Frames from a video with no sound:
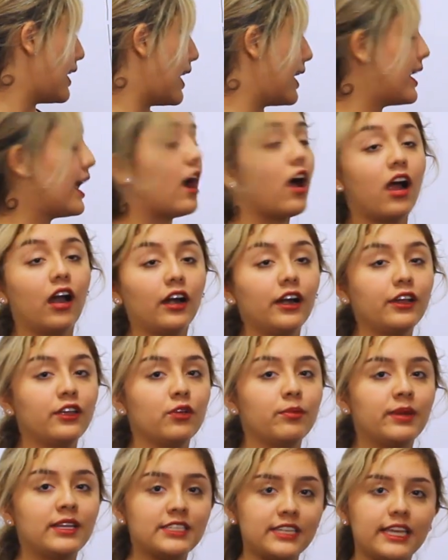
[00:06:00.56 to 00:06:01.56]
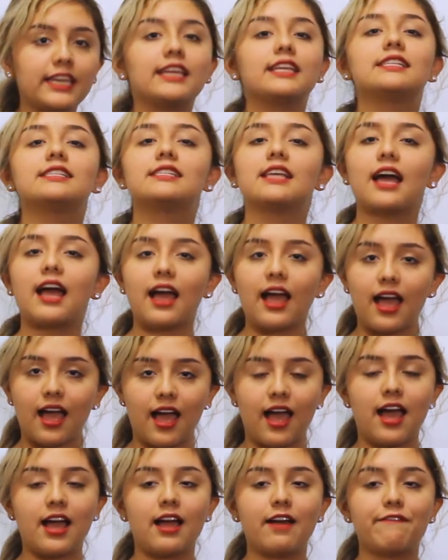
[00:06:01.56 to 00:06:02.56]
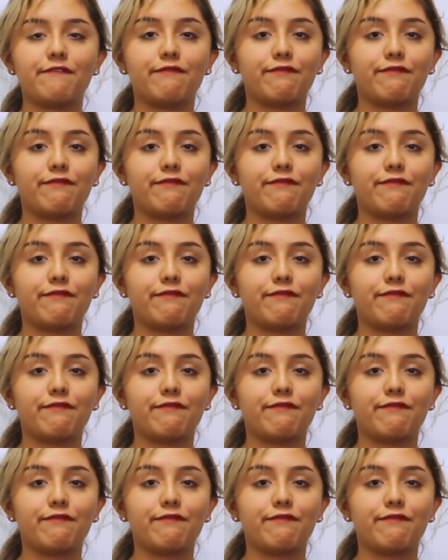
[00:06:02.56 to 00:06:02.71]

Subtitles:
an argument is a